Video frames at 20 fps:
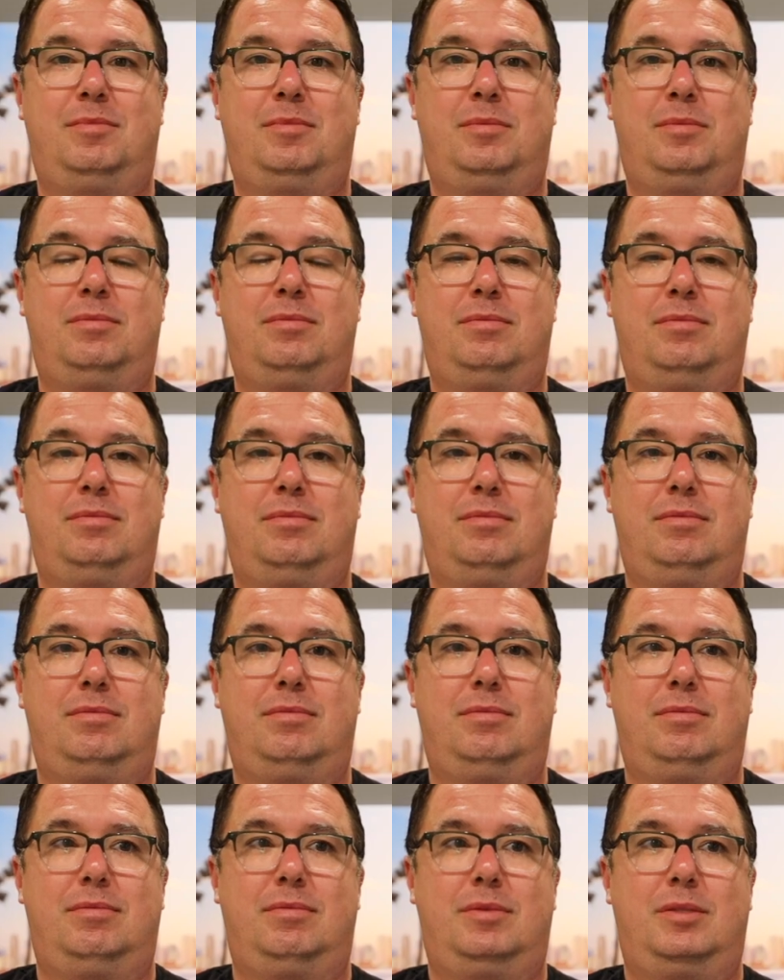
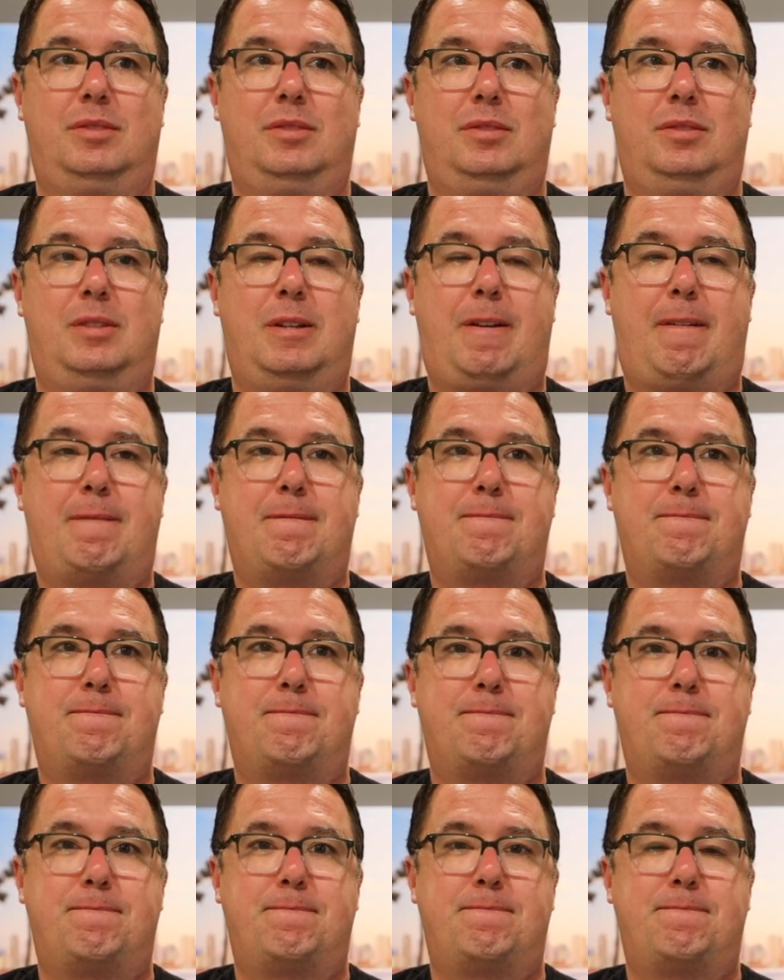
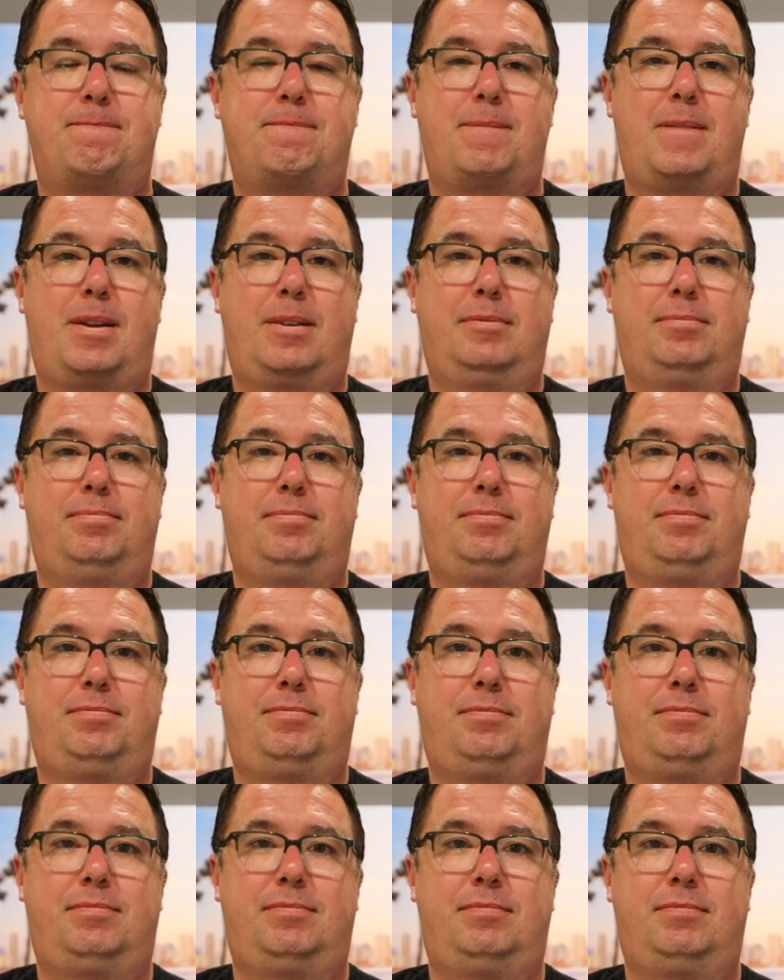
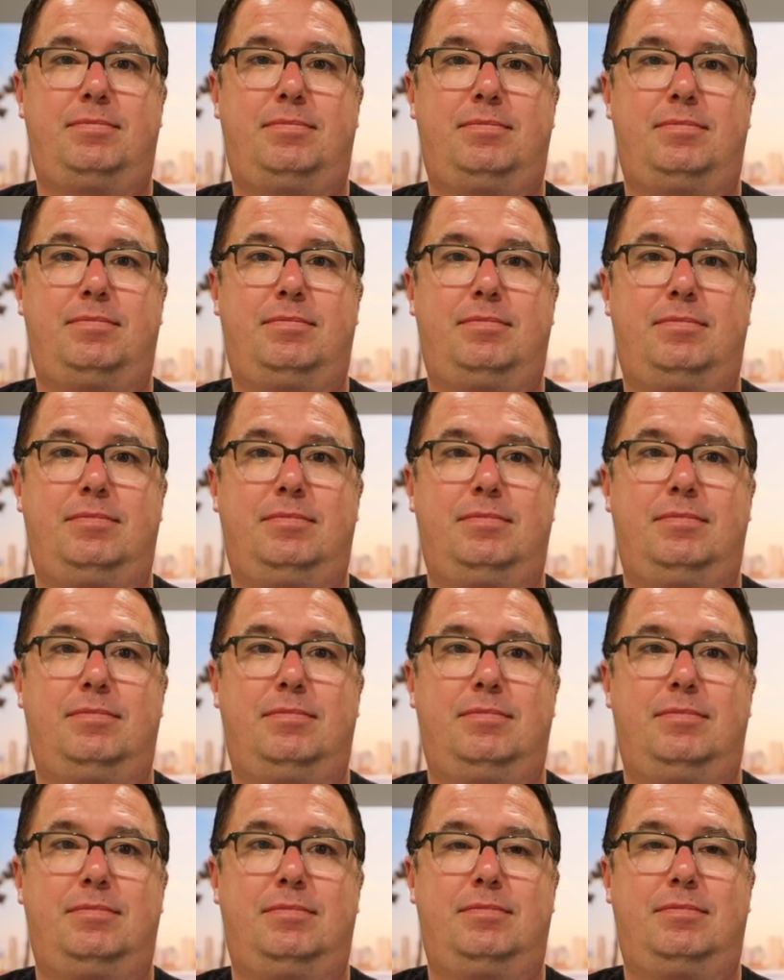
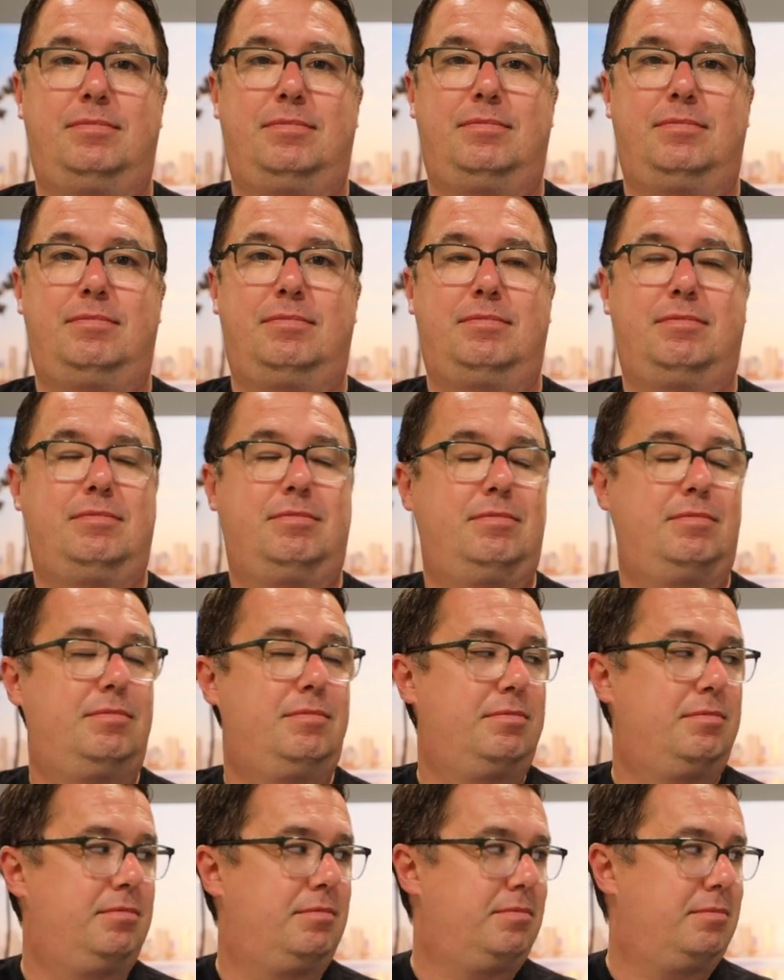
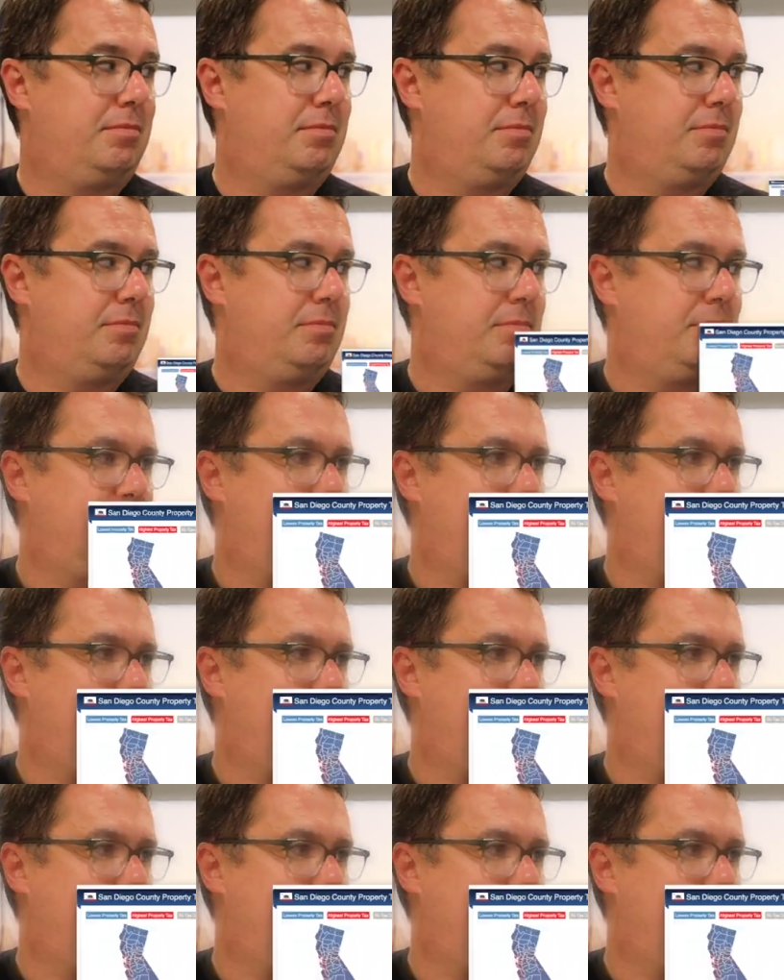The person shown says nothing.